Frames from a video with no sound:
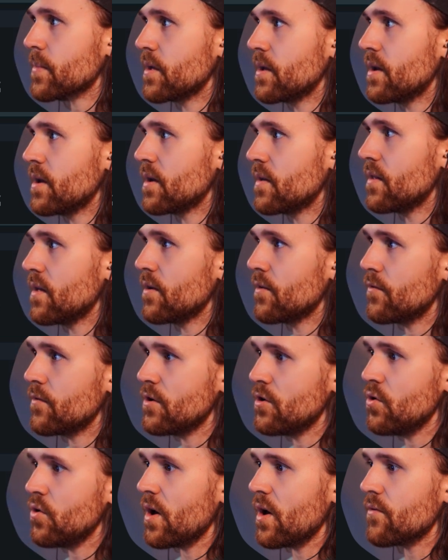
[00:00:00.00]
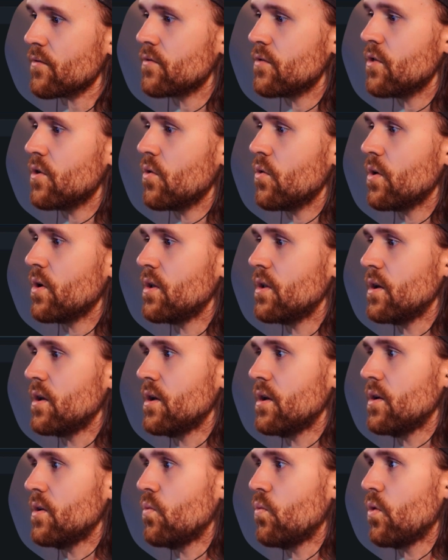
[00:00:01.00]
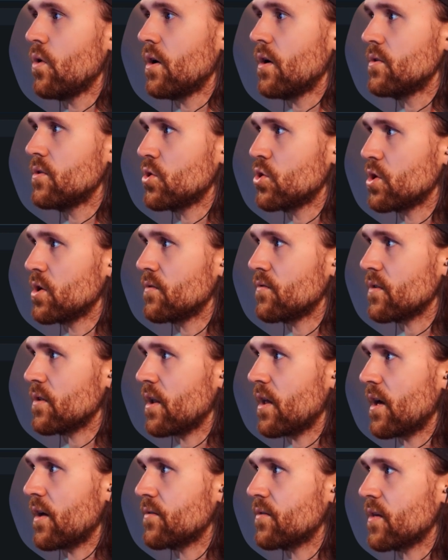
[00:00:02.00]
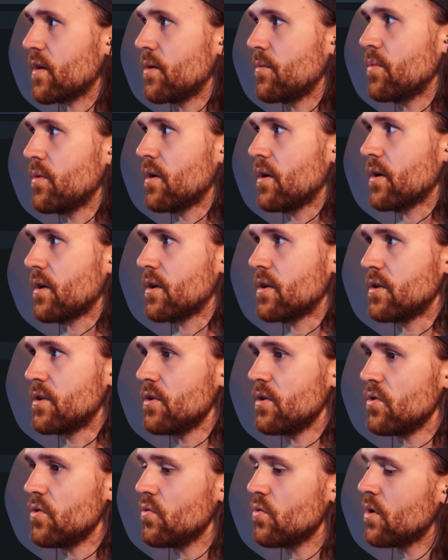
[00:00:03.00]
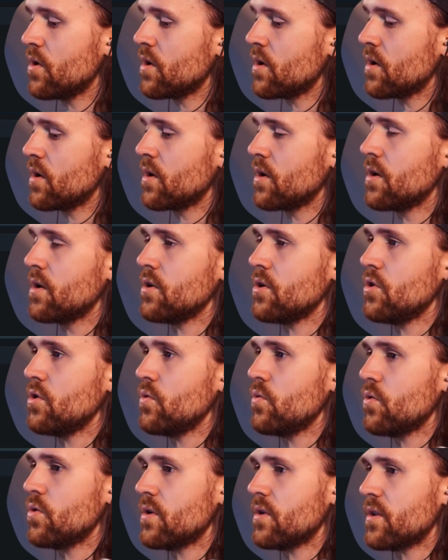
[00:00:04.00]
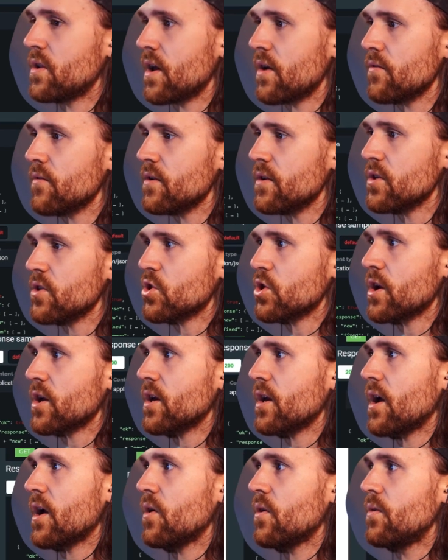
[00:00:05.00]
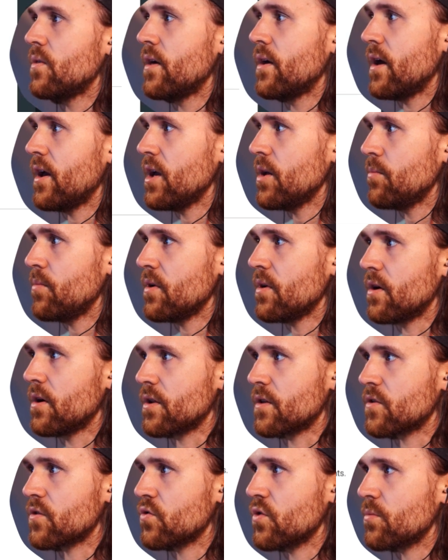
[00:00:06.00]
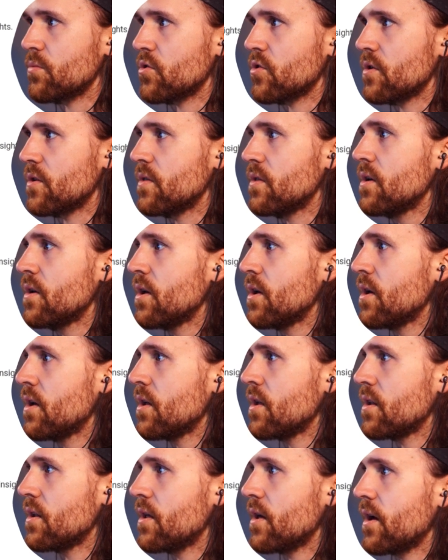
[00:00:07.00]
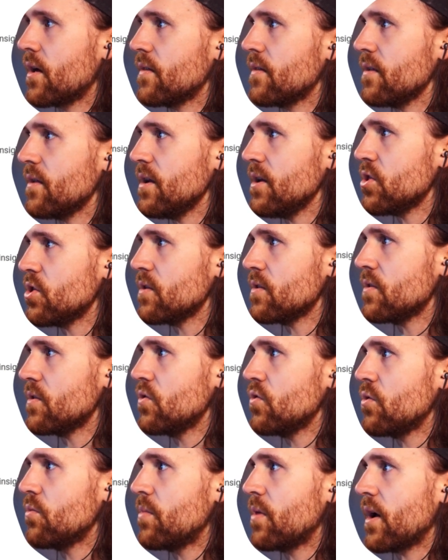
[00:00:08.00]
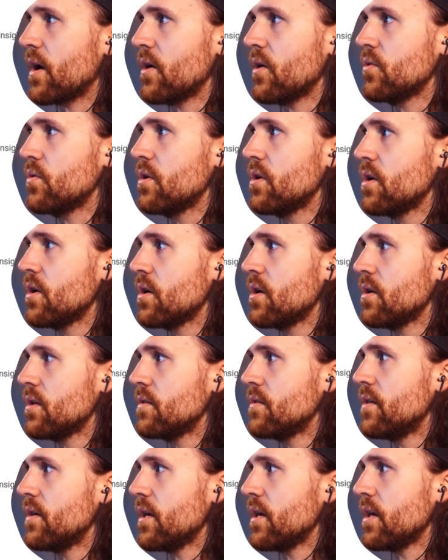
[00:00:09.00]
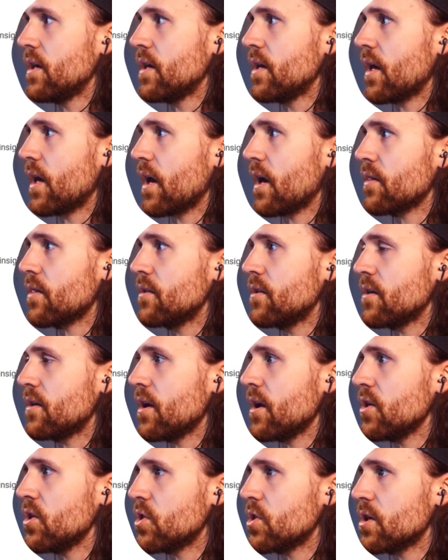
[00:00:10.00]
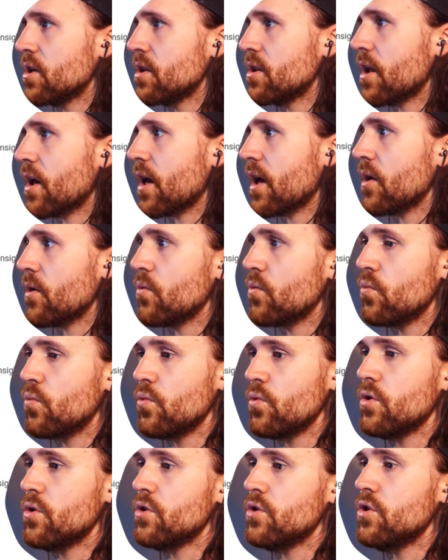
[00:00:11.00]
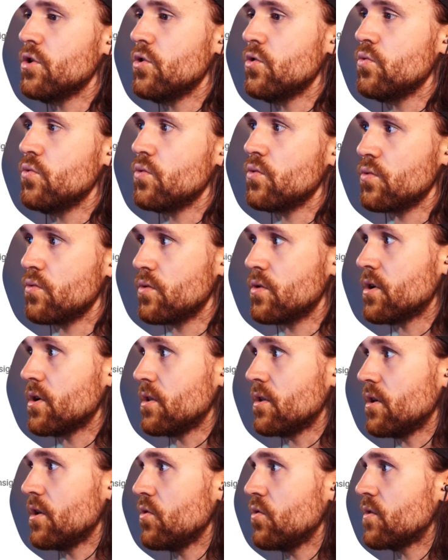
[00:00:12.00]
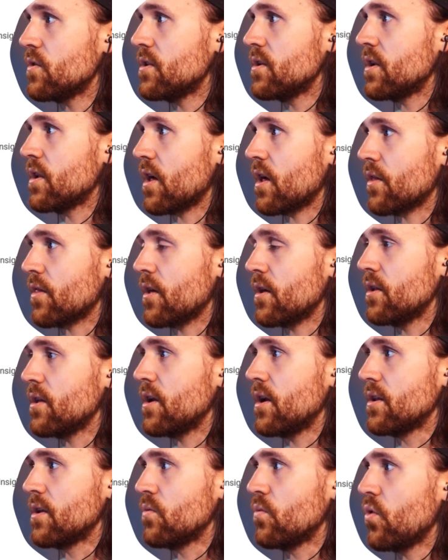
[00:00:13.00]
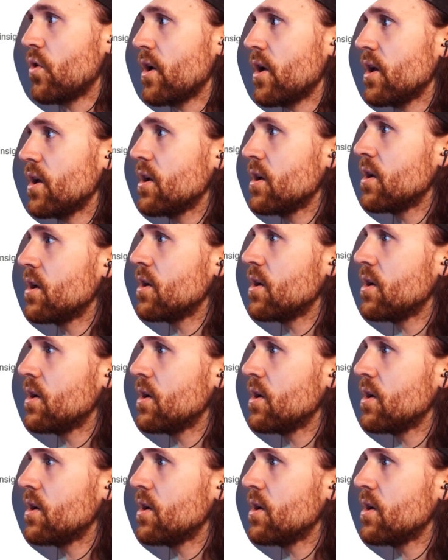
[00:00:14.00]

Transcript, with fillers: And if you have no idea what Shift Left's API can do, you want to definitely check out the API description that teaches you about the authentication, how you can use it in an authenticated way.